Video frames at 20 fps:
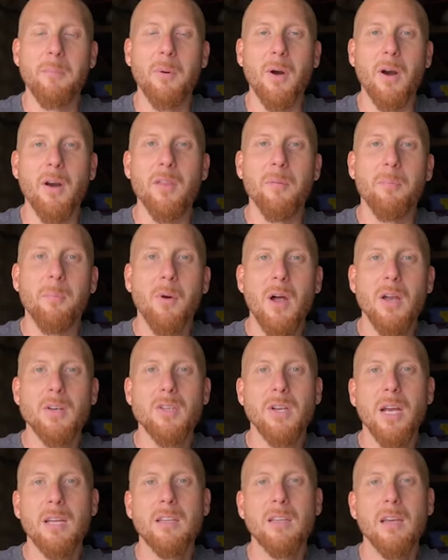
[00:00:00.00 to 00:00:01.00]
part of the
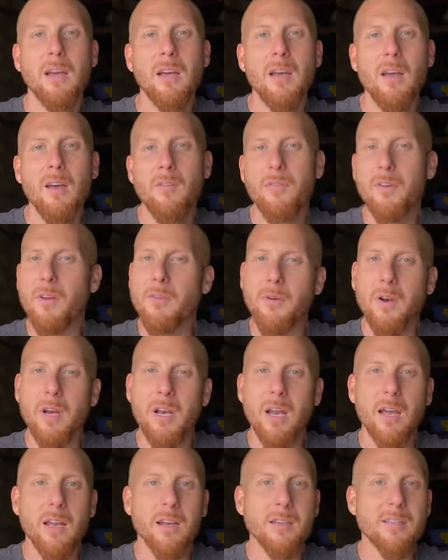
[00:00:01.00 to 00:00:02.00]
project, feel free
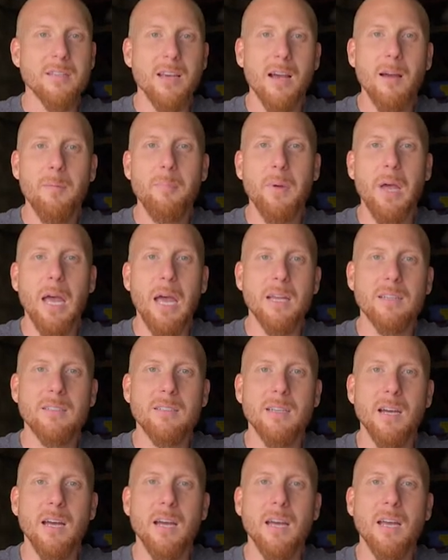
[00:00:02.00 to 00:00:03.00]
to hit us up
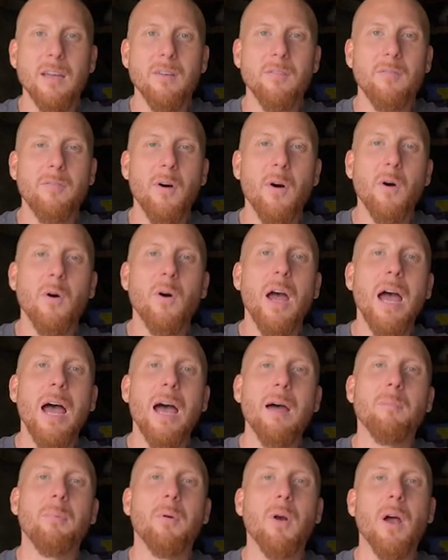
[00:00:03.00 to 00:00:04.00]
at uh, info
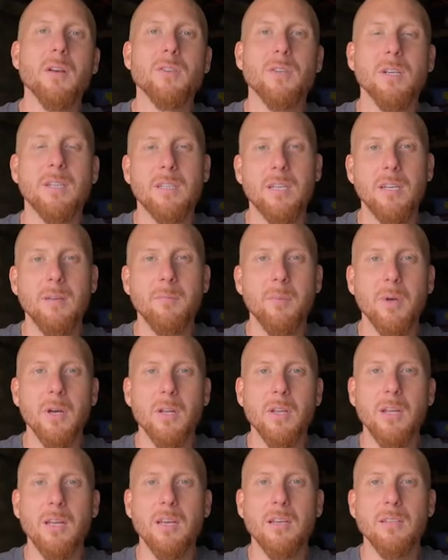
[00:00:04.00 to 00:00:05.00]
at project team
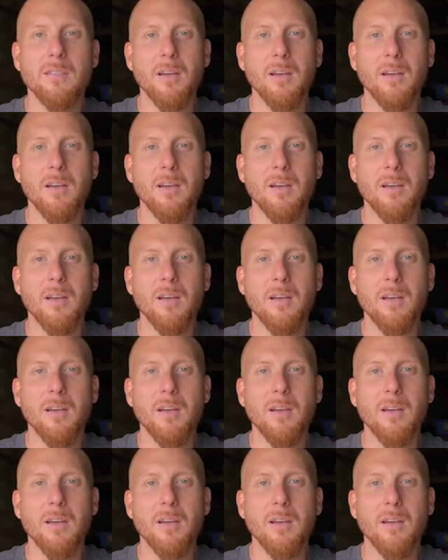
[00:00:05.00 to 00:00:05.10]
building